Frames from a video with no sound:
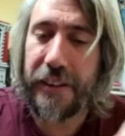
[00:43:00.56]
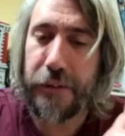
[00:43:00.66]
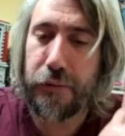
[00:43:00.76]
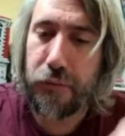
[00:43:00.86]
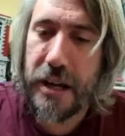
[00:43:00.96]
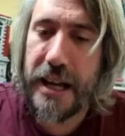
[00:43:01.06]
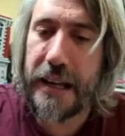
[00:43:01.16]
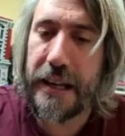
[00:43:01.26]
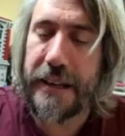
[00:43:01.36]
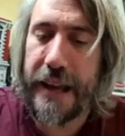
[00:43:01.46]
a
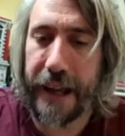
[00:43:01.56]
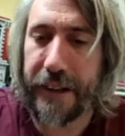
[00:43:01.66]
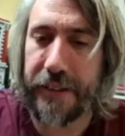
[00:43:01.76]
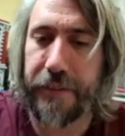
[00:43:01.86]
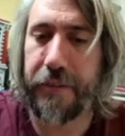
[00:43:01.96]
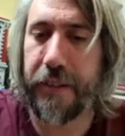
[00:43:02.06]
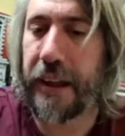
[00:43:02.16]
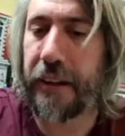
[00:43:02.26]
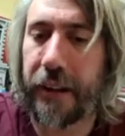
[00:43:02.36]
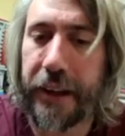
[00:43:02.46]
really negative
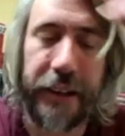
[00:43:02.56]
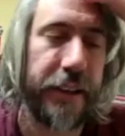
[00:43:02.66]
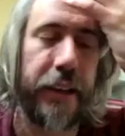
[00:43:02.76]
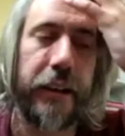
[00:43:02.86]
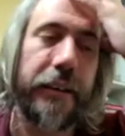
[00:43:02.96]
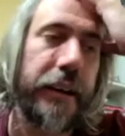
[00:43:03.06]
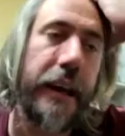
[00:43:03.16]
thing. Like you know, yeah.